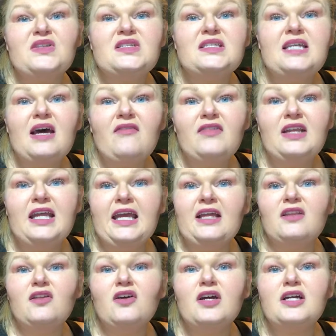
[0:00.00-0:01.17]
Stephanie,
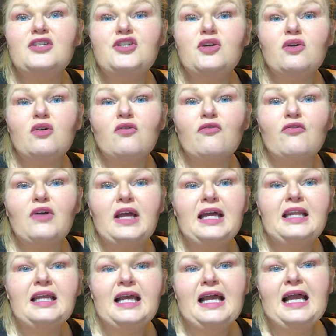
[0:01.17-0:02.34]
look at you,
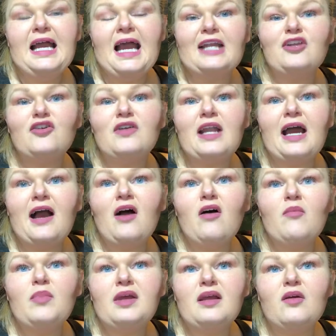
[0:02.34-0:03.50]
girlfriend. And you're
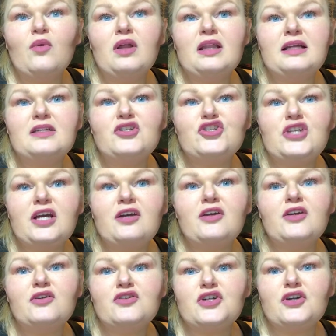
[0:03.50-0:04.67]
now being willing to share
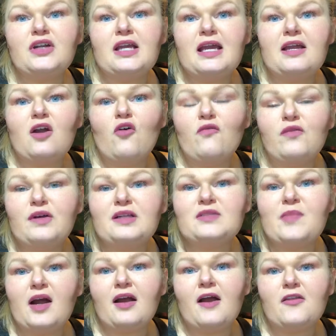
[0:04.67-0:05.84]
your journey and hopefully
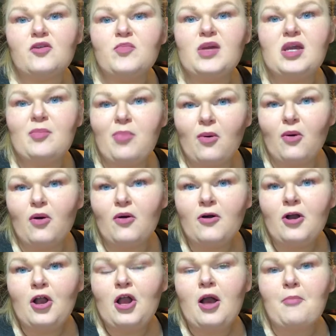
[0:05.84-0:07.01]
inspiring other people
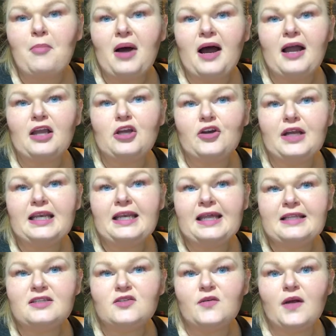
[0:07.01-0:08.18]
by creating the
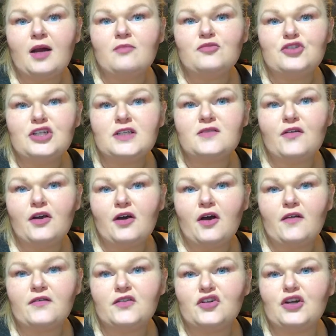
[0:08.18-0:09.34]
Instagram just for your
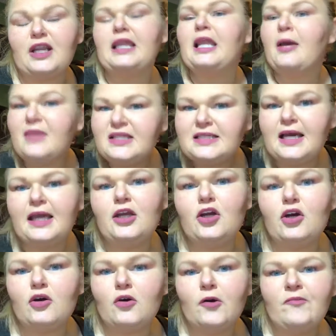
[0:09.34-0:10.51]
health journey. Let me tell you,
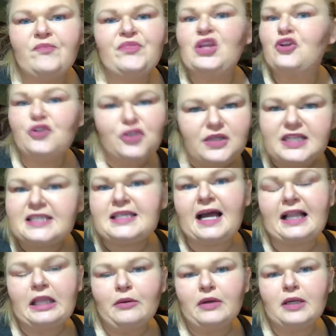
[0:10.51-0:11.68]
girl, you're doing
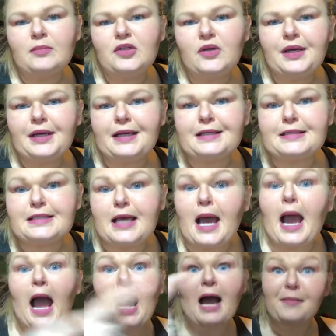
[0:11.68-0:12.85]
exactly what I'm doing, except
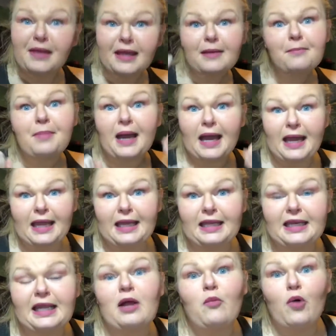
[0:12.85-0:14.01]
I'm getting
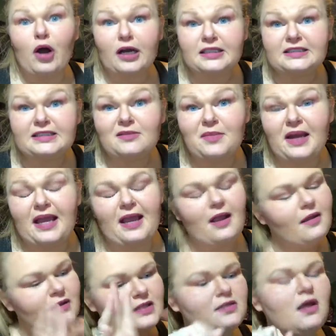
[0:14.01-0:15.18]
paid and I'm walking to the bank.
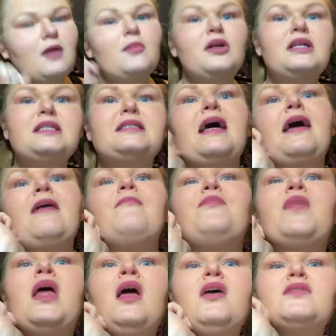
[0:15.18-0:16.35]
That's all I'm going to say.
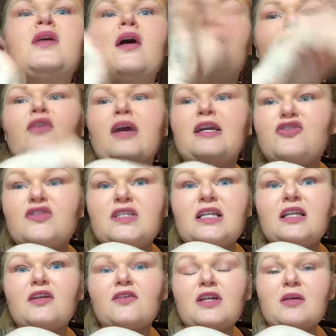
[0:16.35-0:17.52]
So if you're interested
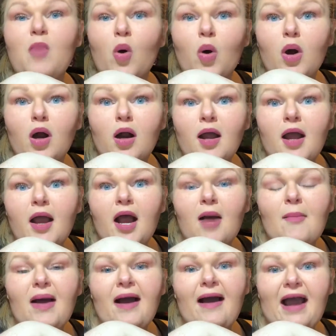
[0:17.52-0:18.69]
in learning more
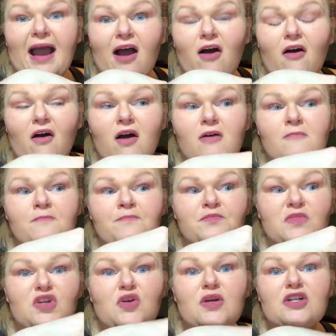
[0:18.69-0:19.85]
about how
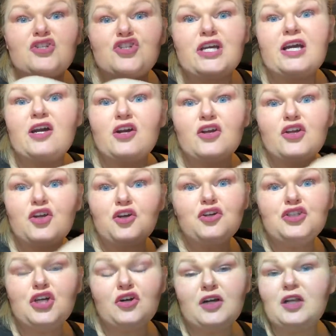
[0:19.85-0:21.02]
you can share your
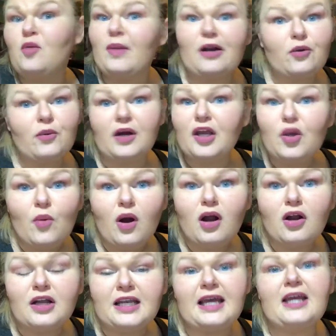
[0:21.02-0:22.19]
journey no matter where you
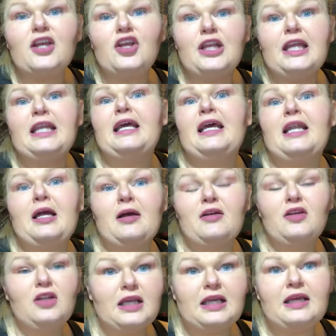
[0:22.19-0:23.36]
are on it, you need to
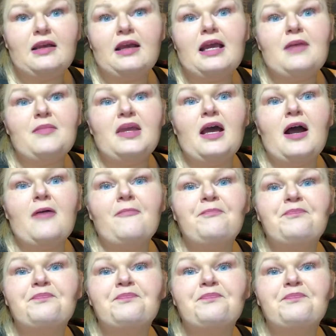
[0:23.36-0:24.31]
hit me up.